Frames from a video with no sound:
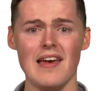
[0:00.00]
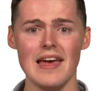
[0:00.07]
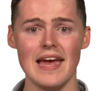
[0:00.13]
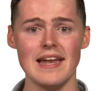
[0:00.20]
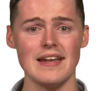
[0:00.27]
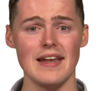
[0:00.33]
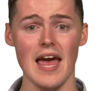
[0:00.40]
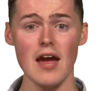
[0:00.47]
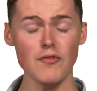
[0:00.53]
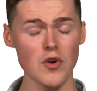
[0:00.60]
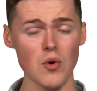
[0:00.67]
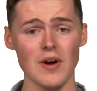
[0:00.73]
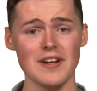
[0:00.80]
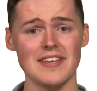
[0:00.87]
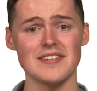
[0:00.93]
And
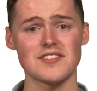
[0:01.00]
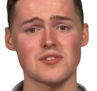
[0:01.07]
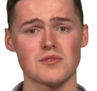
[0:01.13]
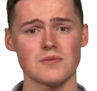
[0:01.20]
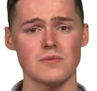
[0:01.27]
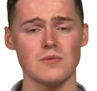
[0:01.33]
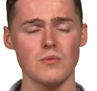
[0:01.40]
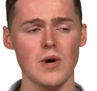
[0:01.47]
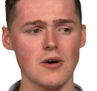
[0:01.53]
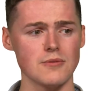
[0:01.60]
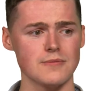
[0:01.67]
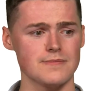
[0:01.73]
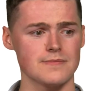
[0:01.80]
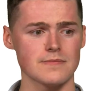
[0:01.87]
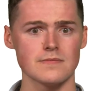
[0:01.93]
everyone is,
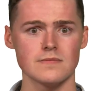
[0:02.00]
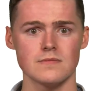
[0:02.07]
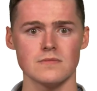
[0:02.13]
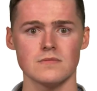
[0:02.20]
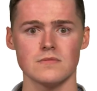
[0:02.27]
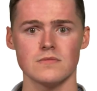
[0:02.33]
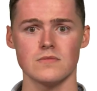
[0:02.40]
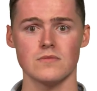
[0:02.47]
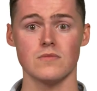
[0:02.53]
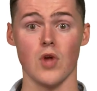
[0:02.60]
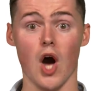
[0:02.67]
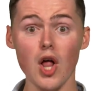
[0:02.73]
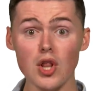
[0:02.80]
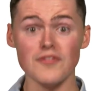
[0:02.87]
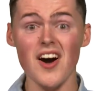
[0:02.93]
well,
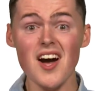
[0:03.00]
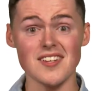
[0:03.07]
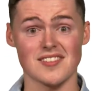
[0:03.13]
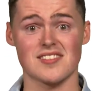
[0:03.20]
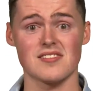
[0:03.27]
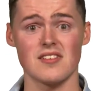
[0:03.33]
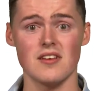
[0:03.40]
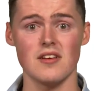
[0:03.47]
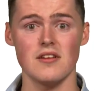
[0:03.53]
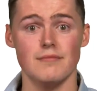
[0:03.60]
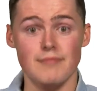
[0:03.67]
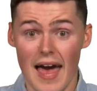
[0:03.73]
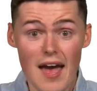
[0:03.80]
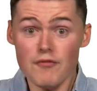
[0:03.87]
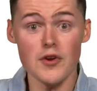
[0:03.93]
all of us,
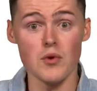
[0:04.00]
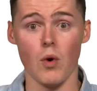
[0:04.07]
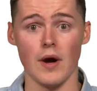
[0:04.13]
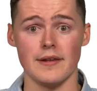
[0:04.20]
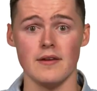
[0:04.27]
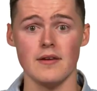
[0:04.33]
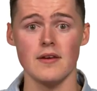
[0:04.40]
everyone.